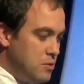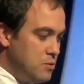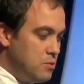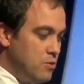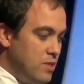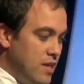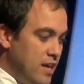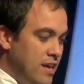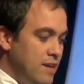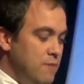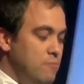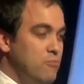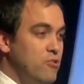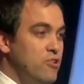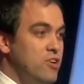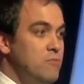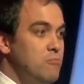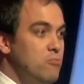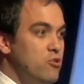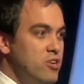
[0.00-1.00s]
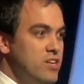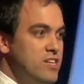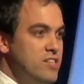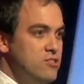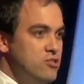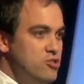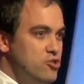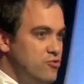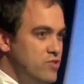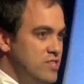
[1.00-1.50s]
today more and more
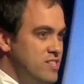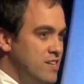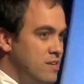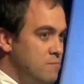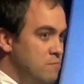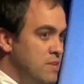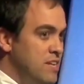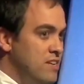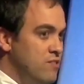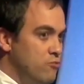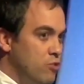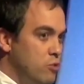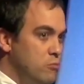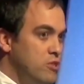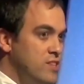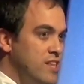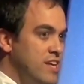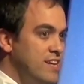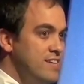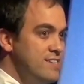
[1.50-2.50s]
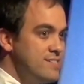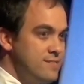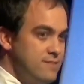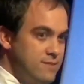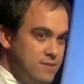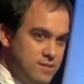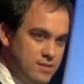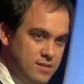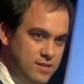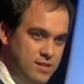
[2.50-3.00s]
industries are being robotized.
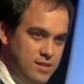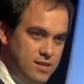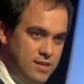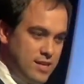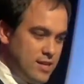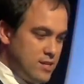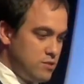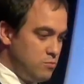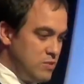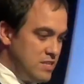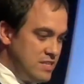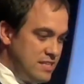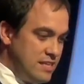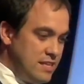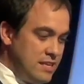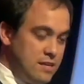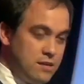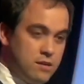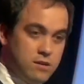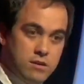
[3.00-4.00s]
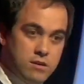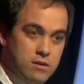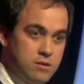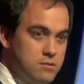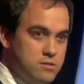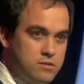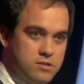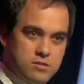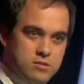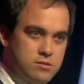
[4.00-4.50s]
As we see,
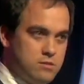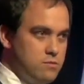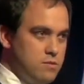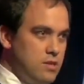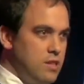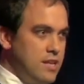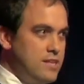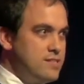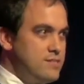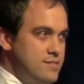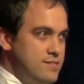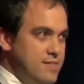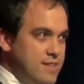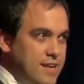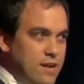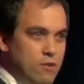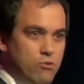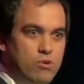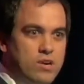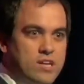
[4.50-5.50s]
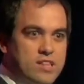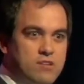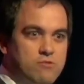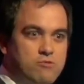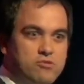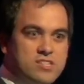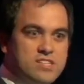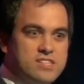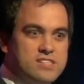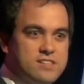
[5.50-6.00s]
just let's take a look at our
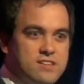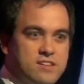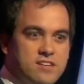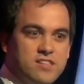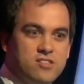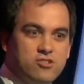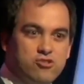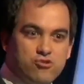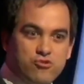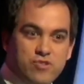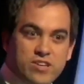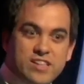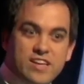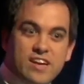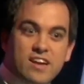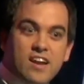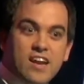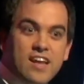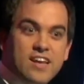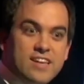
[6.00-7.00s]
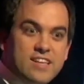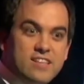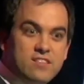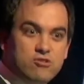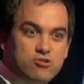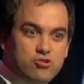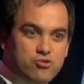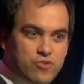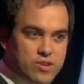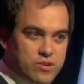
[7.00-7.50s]
sister industry, the airline
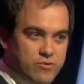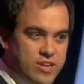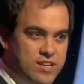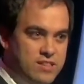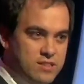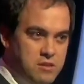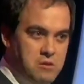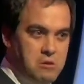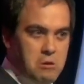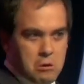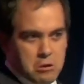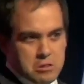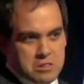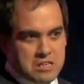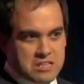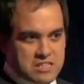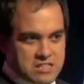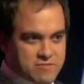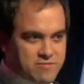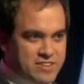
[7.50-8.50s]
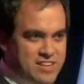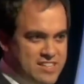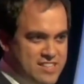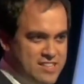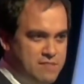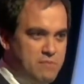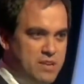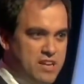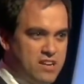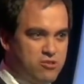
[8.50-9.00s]
industry, right? Hotels are very
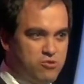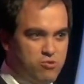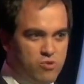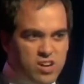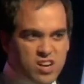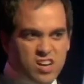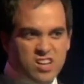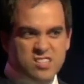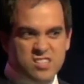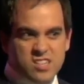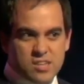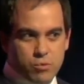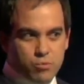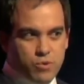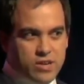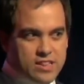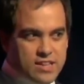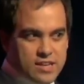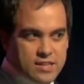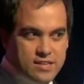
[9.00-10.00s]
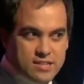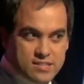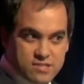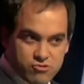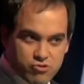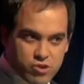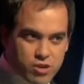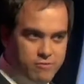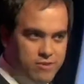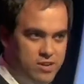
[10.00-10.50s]
similar to airlines in the way that is
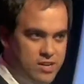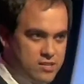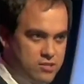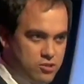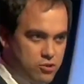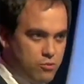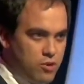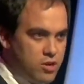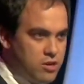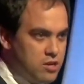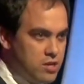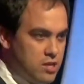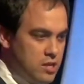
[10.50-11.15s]
travel and so on.